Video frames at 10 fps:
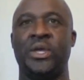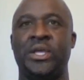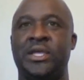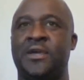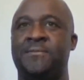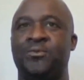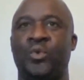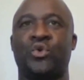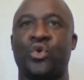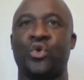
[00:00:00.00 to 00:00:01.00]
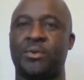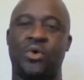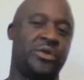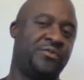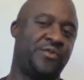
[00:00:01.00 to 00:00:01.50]
We grew up
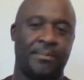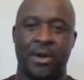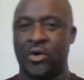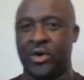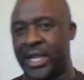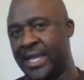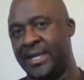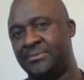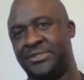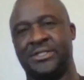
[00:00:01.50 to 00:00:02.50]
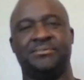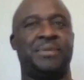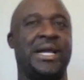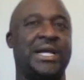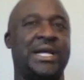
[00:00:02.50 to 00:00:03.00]
going to football games and
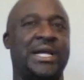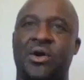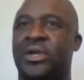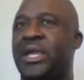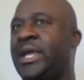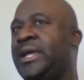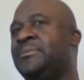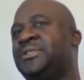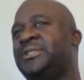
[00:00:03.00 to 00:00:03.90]
basketball games,